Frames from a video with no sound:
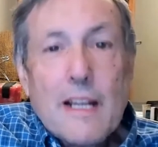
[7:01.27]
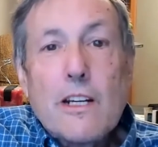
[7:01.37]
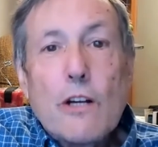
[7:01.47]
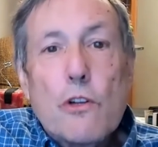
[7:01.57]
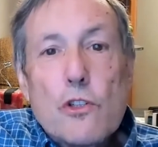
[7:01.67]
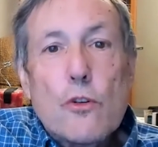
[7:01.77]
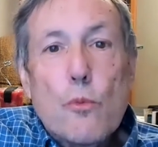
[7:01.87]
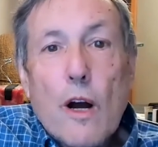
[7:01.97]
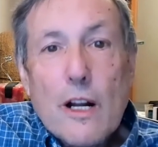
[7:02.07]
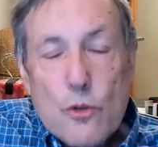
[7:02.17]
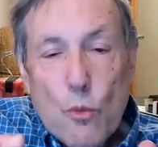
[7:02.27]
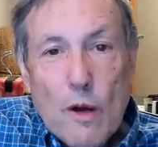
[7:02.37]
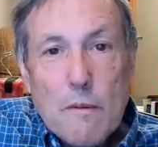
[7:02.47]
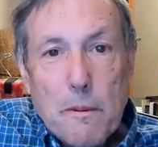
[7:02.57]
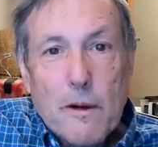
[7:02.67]
The idea was you'd watch
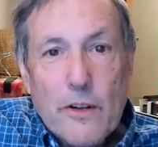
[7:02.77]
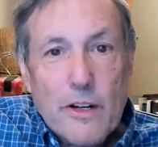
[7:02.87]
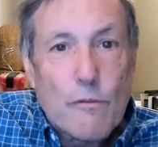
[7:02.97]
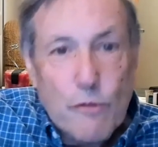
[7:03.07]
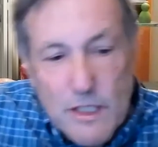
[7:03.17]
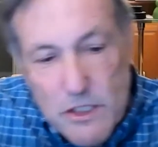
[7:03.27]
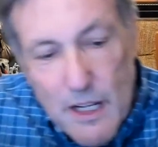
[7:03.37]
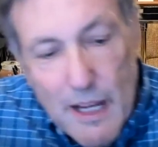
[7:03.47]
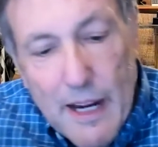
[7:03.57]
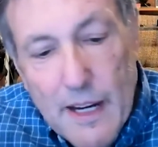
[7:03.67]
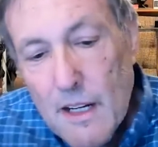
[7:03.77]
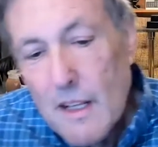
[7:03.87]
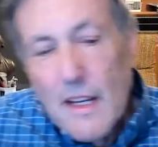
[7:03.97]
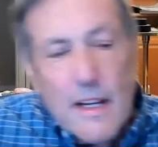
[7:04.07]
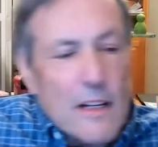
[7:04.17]
one part every day
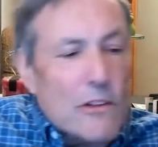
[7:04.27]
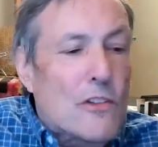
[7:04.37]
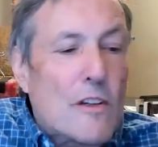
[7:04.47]
Got